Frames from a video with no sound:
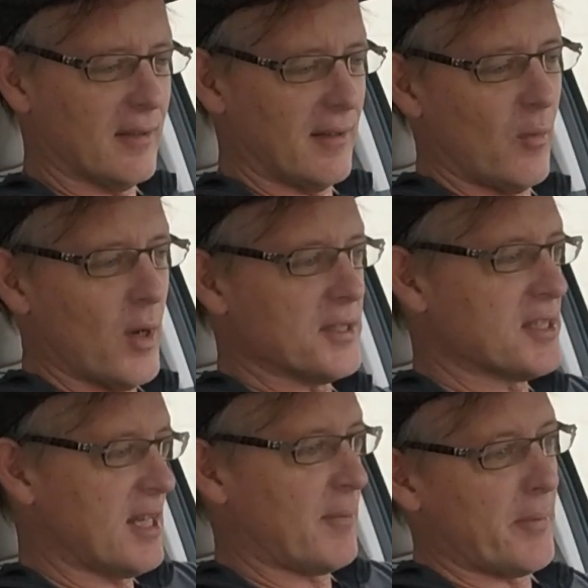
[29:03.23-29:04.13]
kind of one
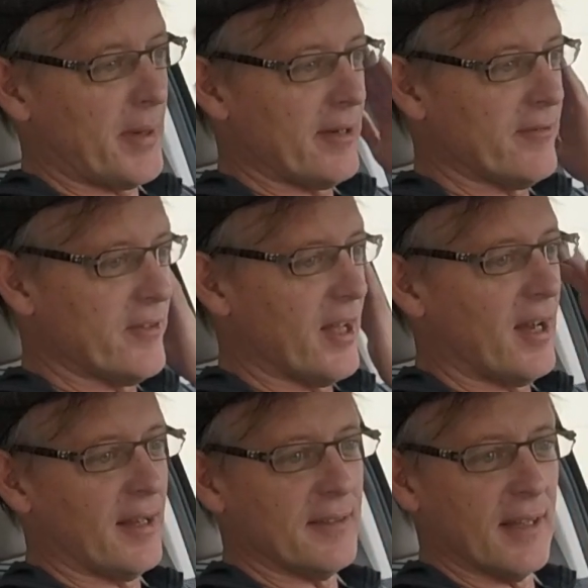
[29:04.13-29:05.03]
step above the
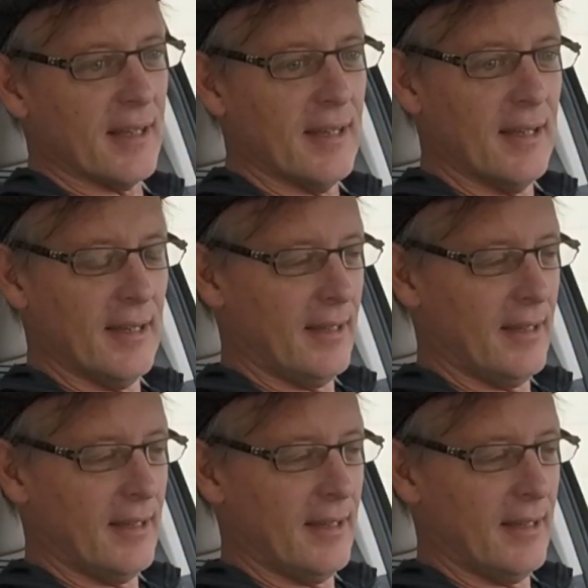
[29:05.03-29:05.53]
Hyundai,